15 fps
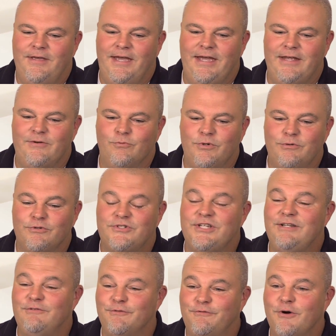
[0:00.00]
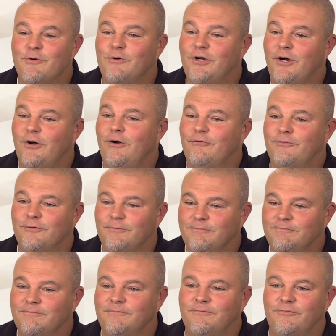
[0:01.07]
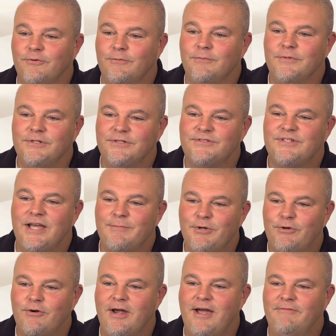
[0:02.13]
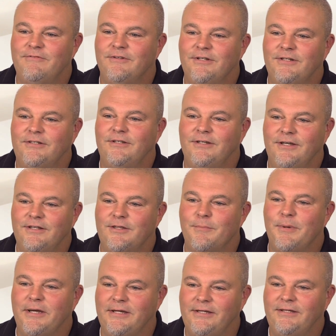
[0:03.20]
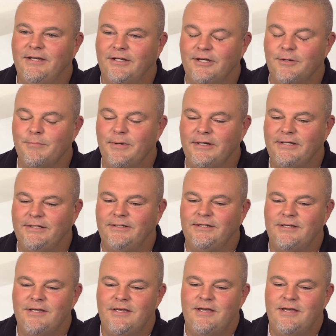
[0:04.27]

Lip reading: And we received a phone call from Sammy Crafton at the bank, at Cub Bank,